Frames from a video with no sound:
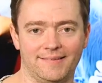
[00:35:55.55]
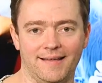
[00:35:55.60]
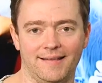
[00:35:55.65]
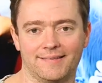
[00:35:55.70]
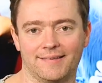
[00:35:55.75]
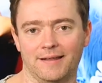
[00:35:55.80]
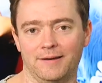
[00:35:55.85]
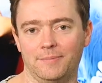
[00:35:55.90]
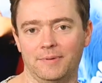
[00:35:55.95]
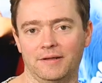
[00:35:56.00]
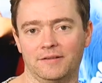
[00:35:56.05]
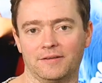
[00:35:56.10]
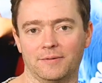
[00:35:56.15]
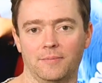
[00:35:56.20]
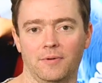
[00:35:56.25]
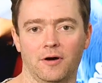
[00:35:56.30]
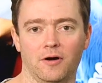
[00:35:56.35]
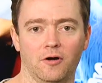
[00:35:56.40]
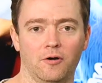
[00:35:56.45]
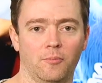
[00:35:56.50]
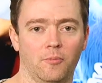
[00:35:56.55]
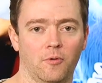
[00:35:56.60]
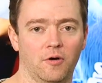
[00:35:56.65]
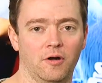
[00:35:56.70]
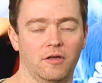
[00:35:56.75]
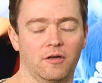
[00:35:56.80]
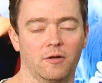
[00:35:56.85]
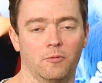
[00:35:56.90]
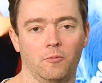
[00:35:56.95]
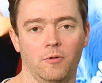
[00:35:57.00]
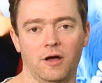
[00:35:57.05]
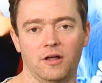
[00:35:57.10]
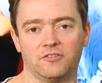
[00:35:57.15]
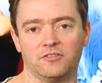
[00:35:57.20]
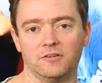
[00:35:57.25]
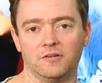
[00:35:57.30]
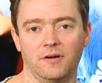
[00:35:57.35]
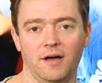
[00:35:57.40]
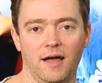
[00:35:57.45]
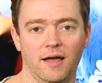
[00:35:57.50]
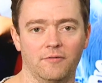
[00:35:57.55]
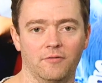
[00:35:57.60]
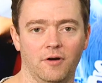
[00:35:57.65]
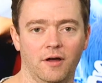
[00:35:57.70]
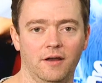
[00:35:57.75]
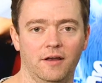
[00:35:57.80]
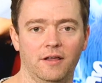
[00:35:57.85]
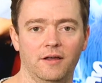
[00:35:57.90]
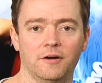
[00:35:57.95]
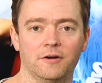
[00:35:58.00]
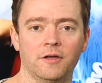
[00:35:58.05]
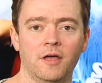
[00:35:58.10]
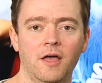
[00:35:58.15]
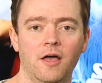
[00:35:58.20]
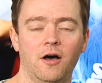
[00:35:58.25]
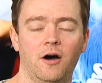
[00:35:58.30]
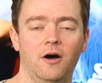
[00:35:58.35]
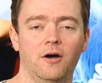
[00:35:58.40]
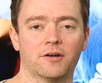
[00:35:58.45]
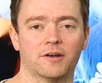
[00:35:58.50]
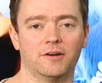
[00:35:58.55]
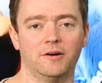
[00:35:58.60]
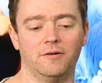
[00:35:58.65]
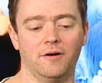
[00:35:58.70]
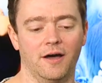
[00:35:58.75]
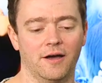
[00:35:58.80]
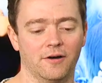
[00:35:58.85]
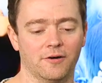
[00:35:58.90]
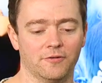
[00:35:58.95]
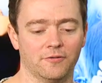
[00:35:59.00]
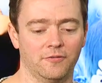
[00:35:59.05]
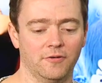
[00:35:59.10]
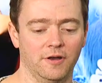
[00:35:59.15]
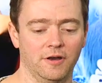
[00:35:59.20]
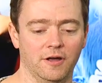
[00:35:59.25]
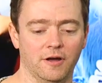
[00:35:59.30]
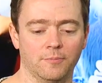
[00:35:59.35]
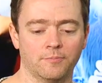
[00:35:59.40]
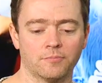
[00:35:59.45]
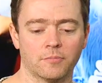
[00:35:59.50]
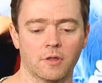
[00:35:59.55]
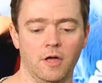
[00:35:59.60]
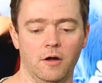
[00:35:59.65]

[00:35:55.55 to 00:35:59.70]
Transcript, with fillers: That's going to be tomorrow morning. You can watch it live right here on Collider Video.